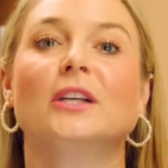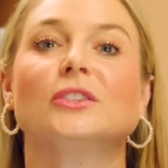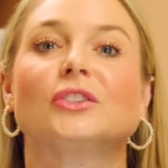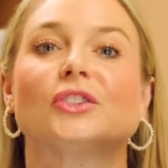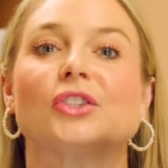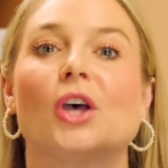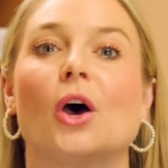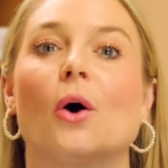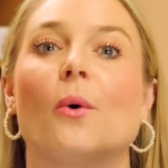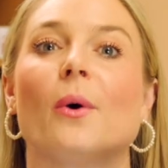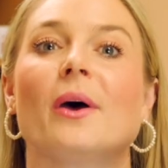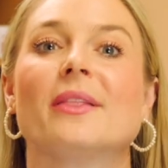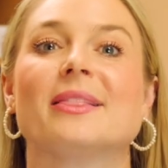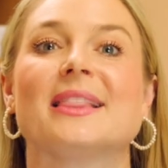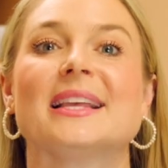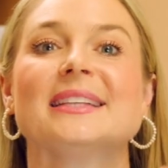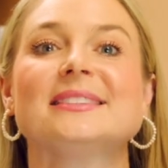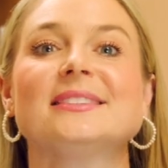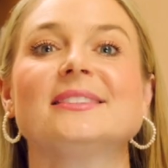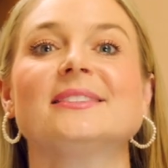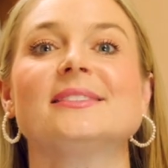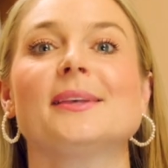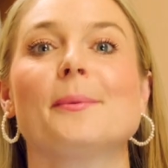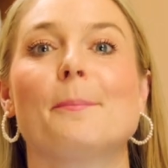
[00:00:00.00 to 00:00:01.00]
So
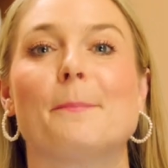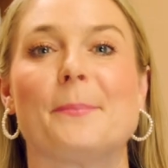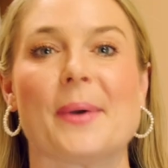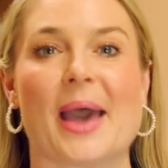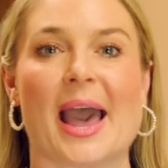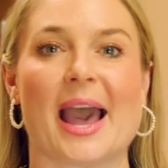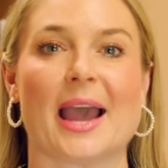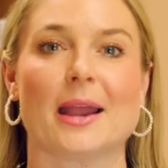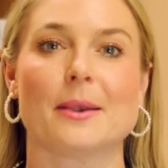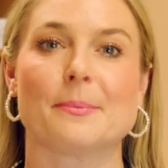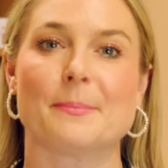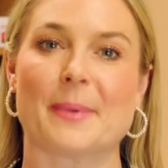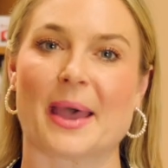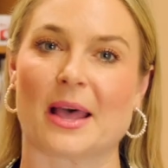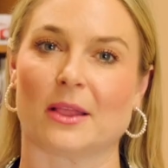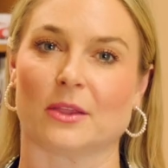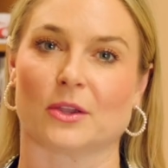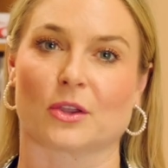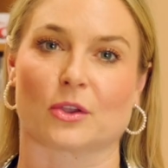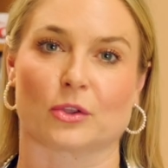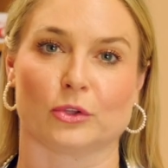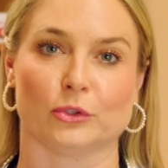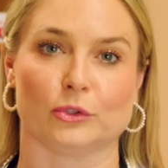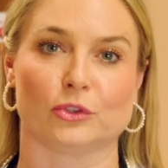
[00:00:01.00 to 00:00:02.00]
this is a bad
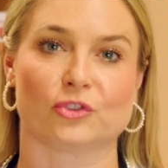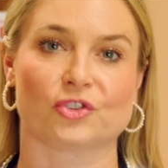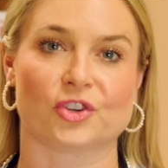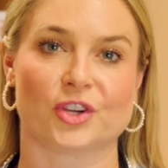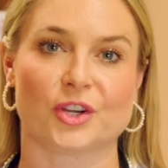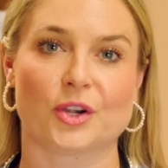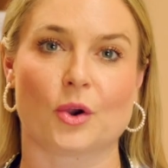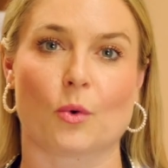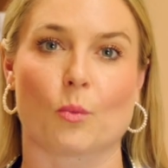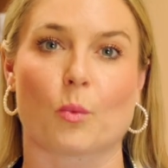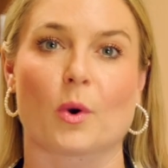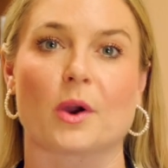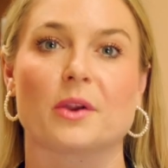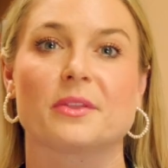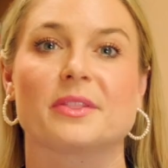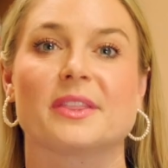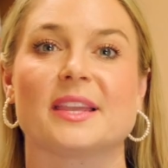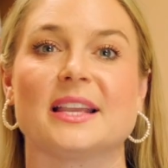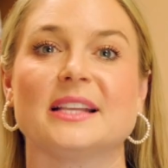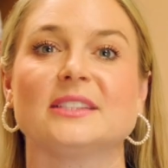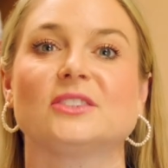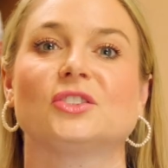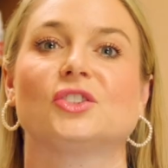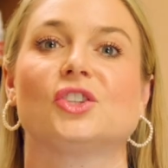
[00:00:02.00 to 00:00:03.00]
malocclusion where
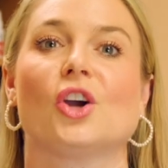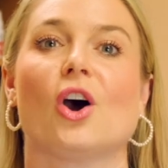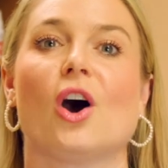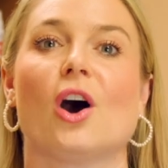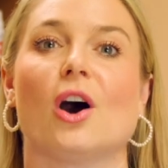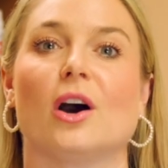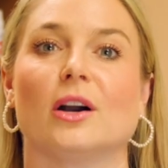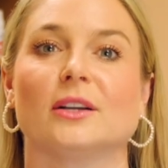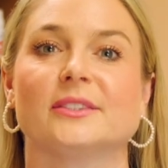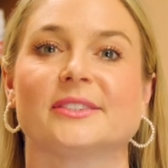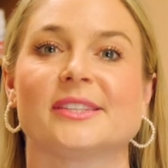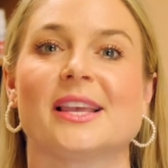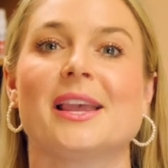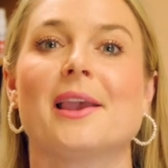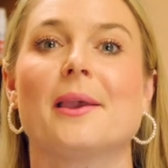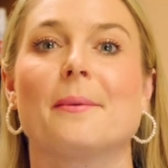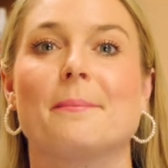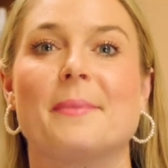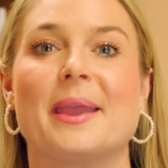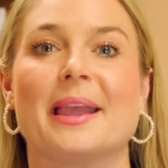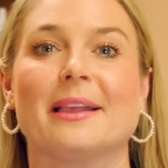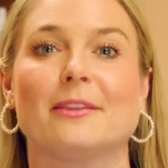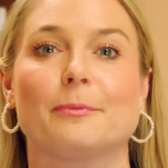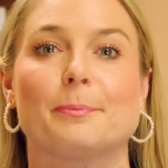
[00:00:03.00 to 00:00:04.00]
these dogs
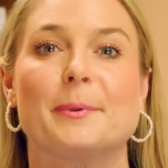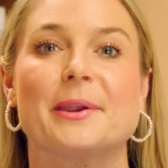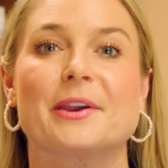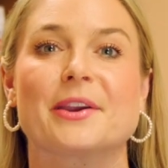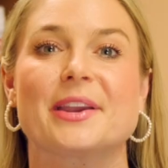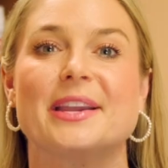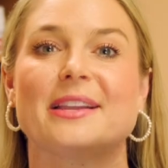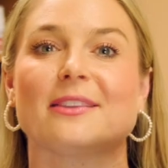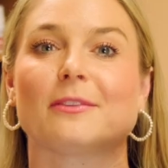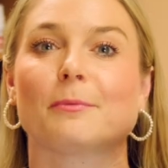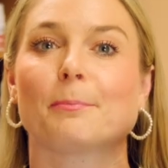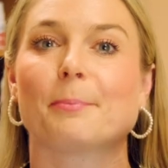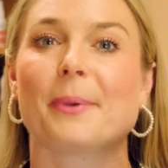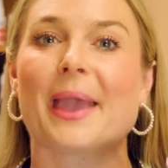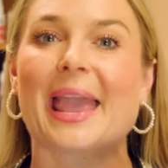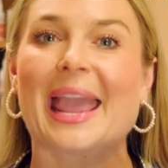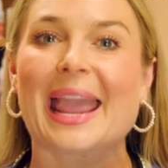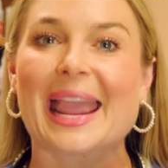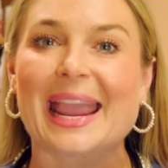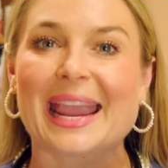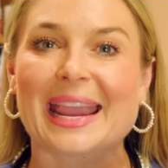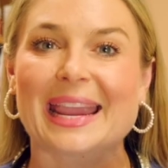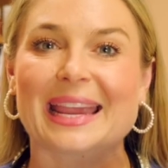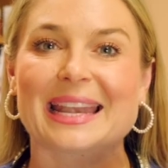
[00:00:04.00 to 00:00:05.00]
may experience
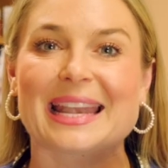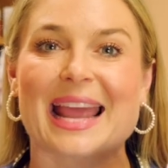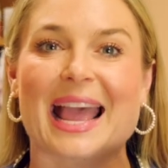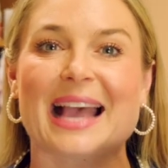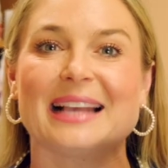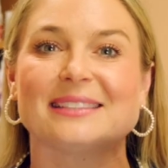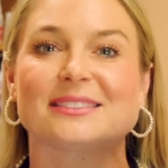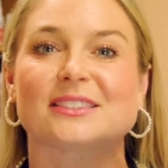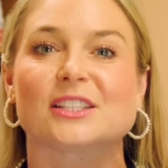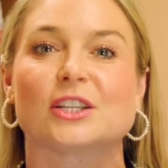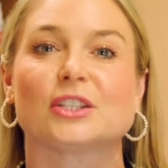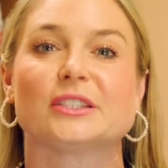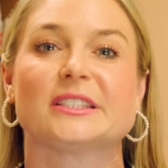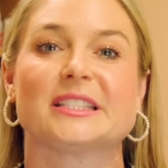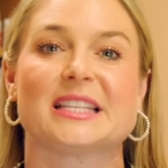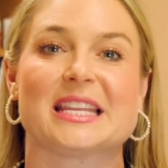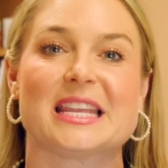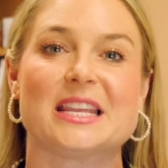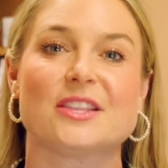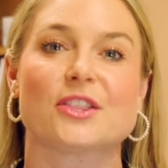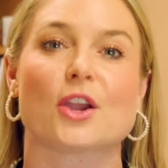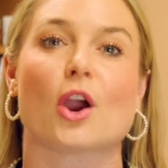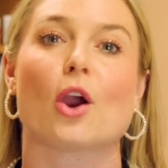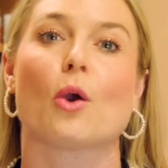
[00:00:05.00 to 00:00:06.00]
pain as their
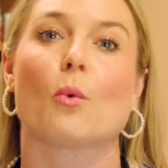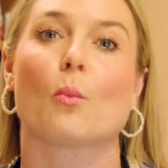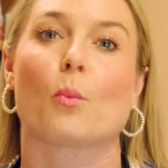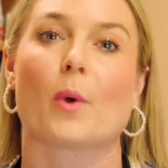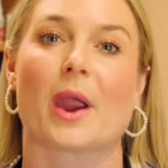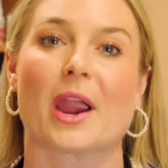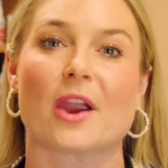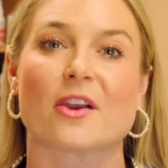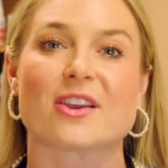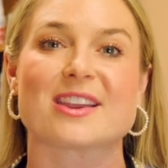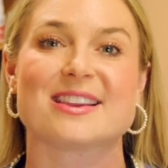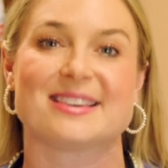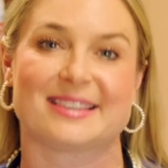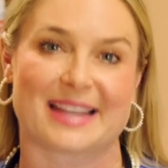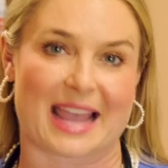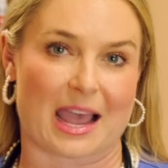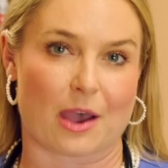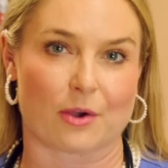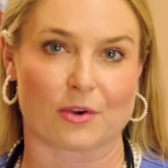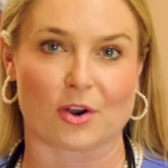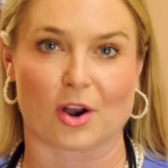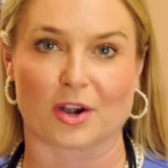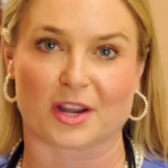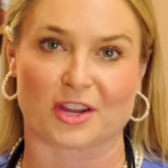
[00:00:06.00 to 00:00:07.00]
teeth are wearing
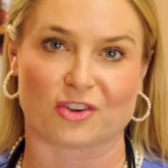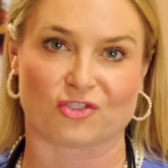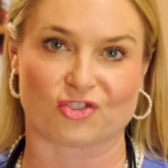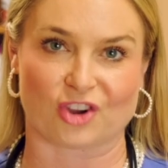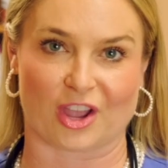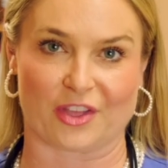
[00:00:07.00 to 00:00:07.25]
down on each